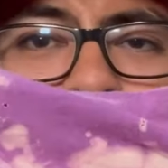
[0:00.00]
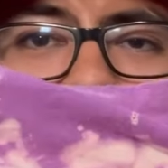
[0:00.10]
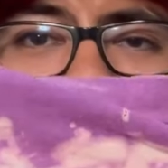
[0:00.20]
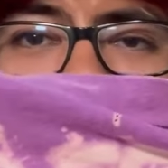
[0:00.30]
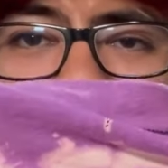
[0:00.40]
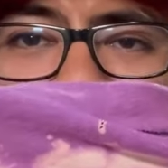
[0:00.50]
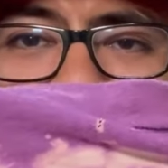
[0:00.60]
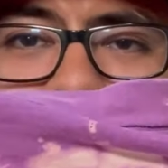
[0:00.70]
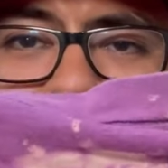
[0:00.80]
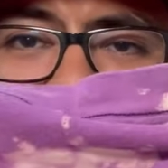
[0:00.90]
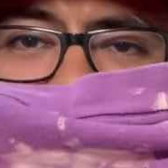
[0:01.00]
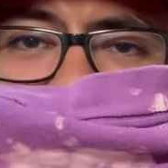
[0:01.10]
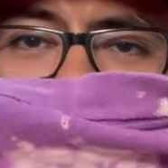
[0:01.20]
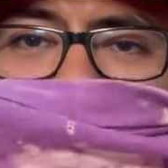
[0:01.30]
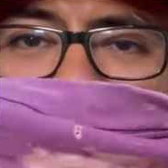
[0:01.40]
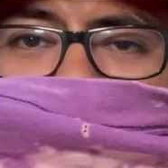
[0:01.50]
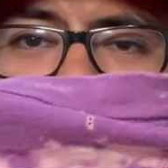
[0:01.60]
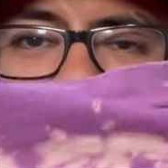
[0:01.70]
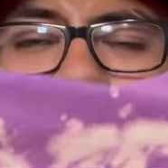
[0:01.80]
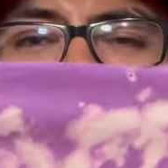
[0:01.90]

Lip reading: But yeah, I